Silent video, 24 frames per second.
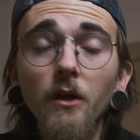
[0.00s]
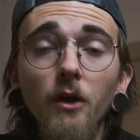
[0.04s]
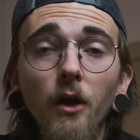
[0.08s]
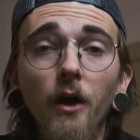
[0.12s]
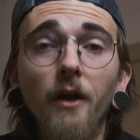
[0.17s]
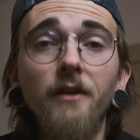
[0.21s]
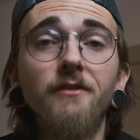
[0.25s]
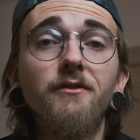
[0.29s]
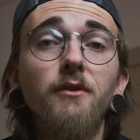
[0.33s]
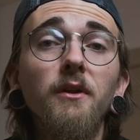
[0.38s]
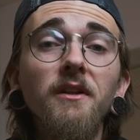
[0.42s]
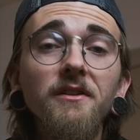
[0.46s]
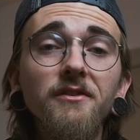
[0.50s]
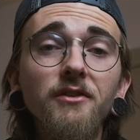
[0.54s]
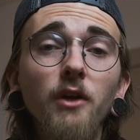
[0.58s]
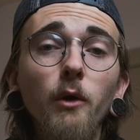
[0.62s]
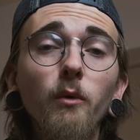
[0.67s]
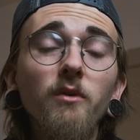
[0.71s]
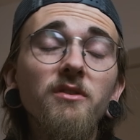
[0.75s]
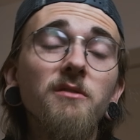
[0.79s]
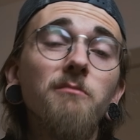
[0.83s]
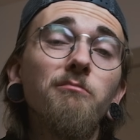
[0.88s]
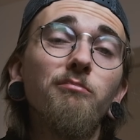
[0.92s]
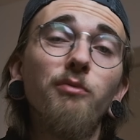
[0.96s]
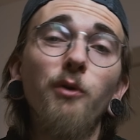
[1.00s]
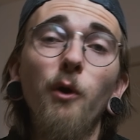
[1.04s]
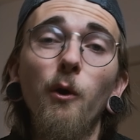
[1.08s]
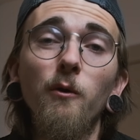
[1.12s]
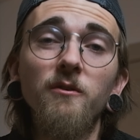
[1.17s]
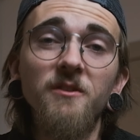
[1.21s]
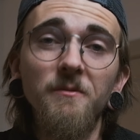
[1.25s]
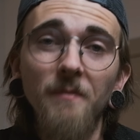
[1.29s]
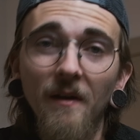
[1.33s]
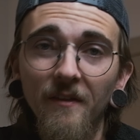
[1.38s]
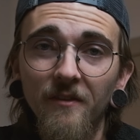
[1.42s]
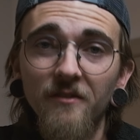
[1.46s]
Alright, so let's start with some
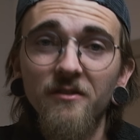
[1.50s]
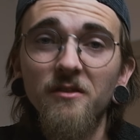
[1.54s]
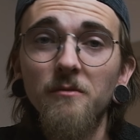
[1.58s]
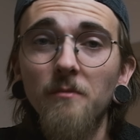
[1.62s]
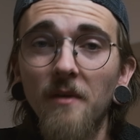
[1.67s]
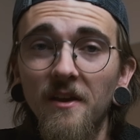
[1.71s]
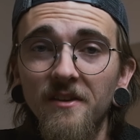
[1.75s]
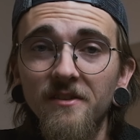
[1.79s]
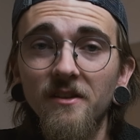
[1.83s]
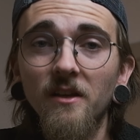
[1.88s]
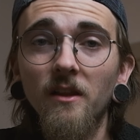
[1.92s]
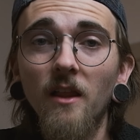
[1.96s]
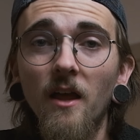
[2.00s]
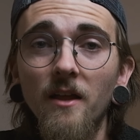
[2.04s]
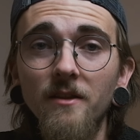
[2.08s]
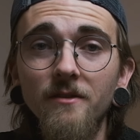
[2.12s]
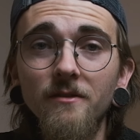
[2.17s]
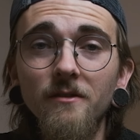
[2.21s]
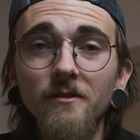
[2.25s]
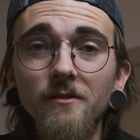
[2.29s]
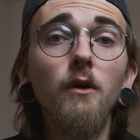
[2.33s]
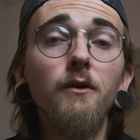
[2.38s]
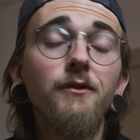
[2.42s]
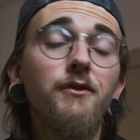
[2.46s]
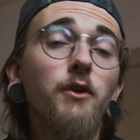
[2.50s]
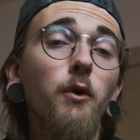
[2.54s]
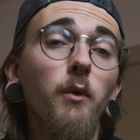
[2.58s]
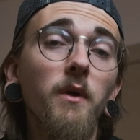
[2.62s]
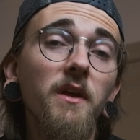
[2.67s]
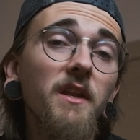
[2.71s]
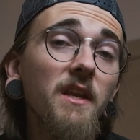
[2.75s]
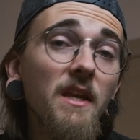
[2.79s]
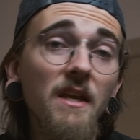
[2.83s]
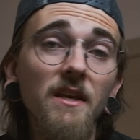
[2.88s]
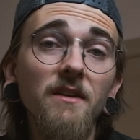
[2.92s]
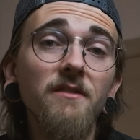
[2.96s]
pros about this amazing lens. So
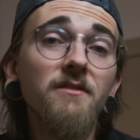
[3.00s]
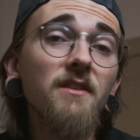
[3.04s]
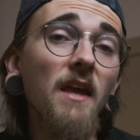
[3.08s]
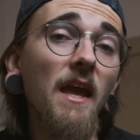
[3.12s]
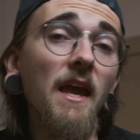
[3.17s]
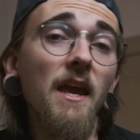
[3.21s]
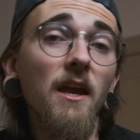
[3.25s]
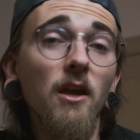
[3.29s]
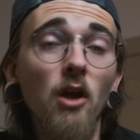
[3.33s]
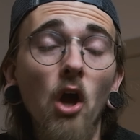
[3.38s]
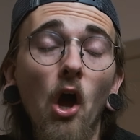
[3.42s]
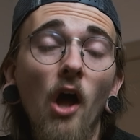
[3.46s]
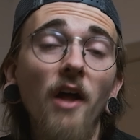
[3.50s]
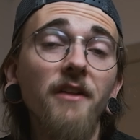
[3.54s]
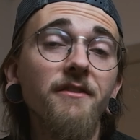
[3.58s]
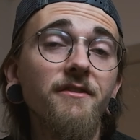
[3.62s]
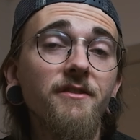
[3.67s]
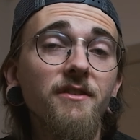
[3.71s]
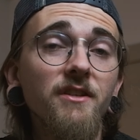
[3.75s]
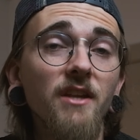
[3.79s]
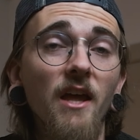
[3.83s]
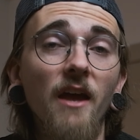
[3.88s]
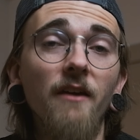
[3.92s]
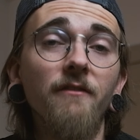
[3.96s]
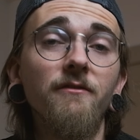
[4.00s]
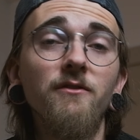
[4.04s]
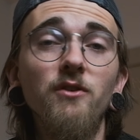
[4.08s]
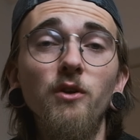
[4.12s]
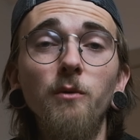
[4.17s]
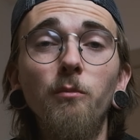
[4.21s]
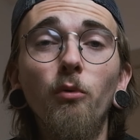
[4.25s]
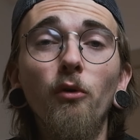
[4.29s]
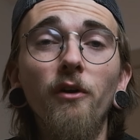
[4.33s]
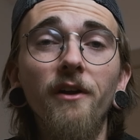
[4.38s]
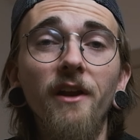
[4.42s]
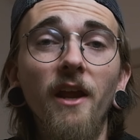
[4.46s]
it is a constant
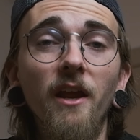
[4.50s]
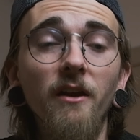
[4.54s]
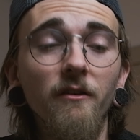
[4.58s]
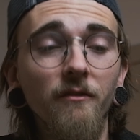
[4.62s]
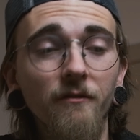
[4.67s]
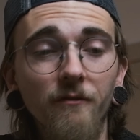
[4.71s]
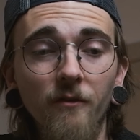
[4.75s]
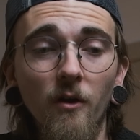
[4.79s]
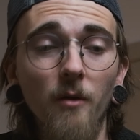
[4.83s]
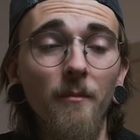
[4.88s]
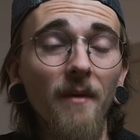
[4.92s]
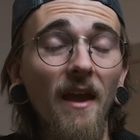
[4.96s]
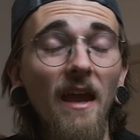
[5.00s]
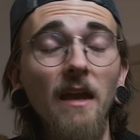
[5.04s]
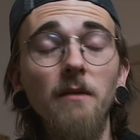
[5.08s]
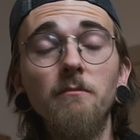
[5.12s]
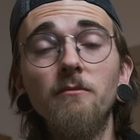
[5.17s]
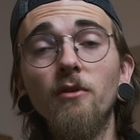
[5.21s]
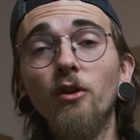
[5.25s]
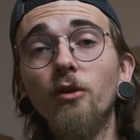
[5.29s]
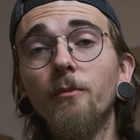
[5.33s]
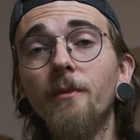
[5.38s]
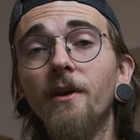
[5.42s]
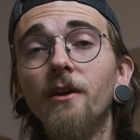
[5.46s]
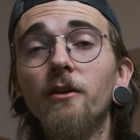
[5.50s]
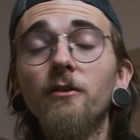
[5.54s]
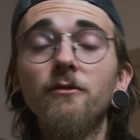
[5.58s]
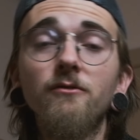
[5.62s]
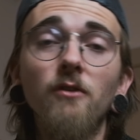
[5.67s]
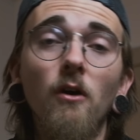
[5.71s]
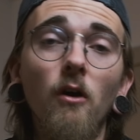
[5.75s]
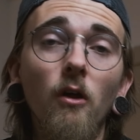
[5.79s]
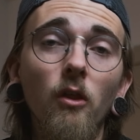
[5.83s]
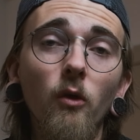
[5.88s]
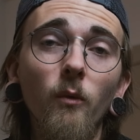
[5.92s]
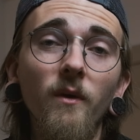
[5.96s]
f2.8 from
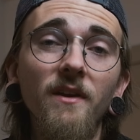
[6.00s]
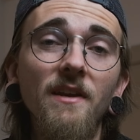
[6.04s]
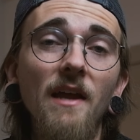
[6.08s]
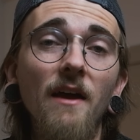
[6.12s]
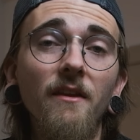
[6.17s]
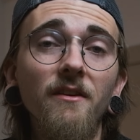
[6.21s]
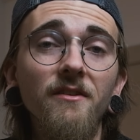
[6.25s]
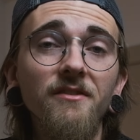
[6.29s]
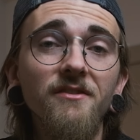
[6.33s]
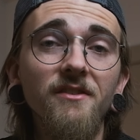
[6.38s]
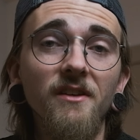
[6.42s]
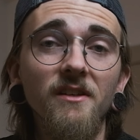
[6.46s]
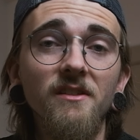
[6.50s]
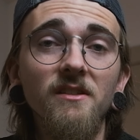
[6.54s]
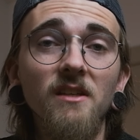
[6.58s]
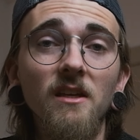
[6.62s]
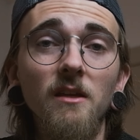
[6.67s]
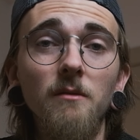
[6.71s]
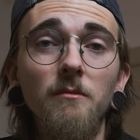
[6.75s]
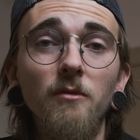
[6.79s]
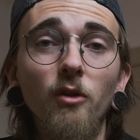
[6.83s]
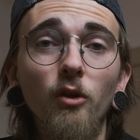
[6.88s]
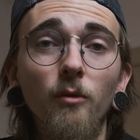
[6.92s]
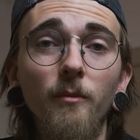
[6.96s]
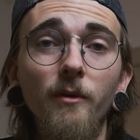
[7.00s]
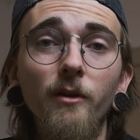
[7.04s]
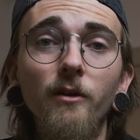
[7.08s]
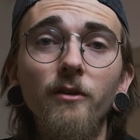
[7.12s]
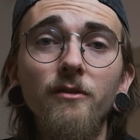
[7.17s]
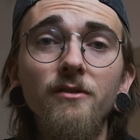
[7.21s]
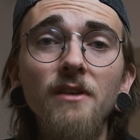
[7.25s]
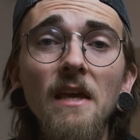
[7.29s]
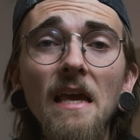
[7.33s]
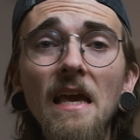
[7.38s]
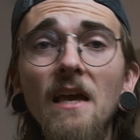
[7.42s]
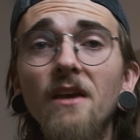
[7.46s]
8mm all the way down to
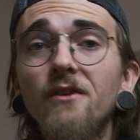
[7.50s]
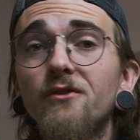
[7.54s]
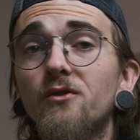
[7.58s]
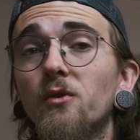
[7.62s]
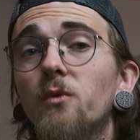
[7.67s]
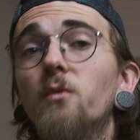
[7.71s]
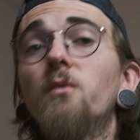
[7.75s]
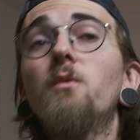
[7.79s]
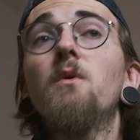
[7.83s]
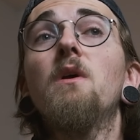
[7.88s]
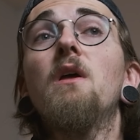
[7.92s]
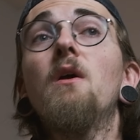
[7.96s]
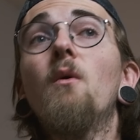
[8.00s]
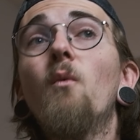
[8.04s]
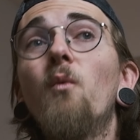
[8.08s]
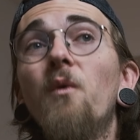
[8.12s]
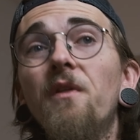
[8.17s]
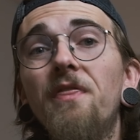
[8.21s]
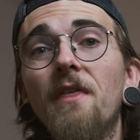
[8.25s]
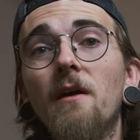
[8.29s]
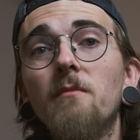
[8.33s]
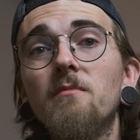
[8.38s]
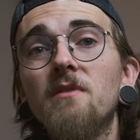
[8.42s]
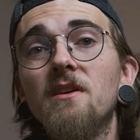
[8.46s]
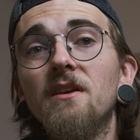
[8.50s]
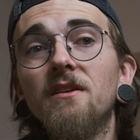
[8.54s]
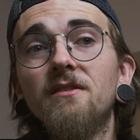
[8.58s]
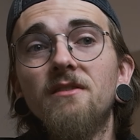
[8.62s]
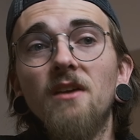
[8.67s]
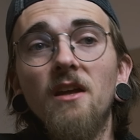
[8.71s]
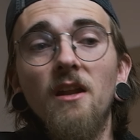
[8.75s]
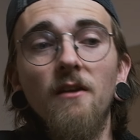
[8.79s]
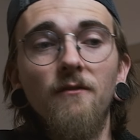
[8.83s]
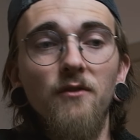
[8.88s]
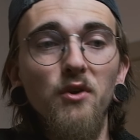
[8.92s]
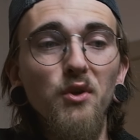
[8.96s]
16mm. So with that being
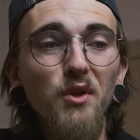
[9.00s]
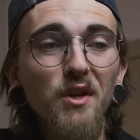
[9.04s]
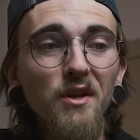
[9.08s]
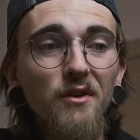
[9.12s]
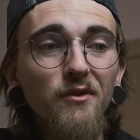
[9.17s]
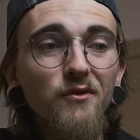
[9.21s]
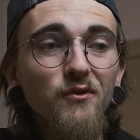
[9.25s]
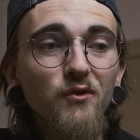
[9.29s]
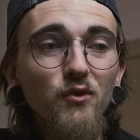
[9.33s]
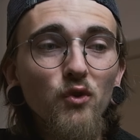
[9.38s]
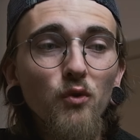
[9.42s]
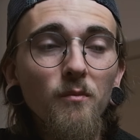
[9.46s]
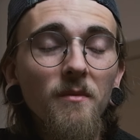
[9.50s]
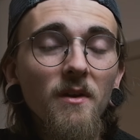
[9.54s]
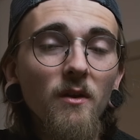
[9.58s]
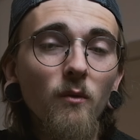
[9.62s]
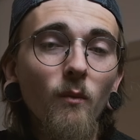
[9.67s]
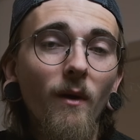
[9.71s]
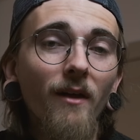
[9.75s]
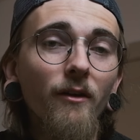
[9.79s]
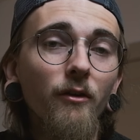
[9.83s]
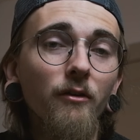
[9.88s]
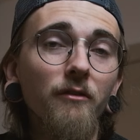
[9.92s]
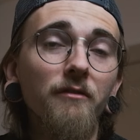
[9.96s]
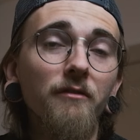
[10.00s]
said, if you need to zoom in while you're